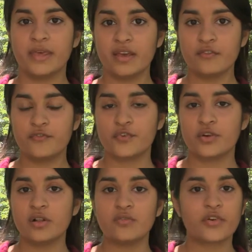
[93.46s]
Being
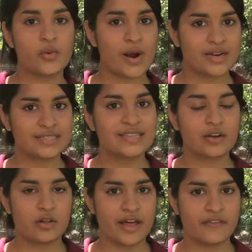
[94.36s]
frugal requires
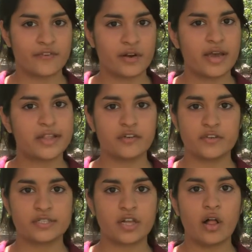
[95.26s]
little effort, and the
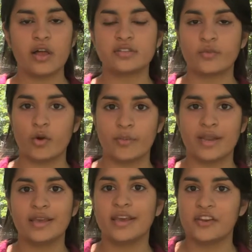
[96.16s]
result is more
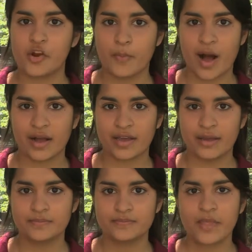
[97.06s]
money in your
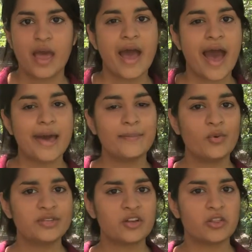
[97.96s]
pocket. I'm
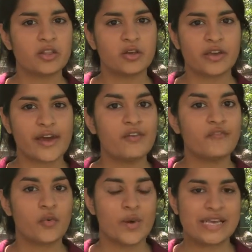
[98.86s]
always on the
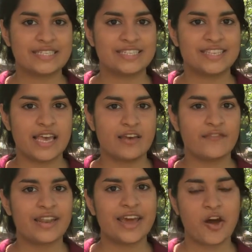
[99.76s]
lookout for ways to
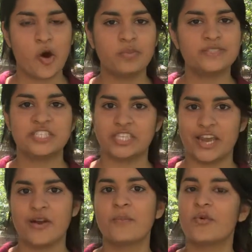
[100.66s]
save, and I hope to
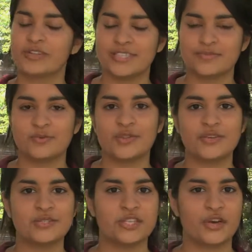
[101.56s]
share more tips with
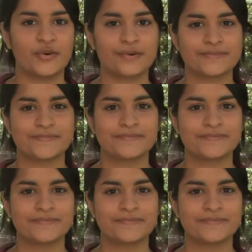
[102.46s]
you soon.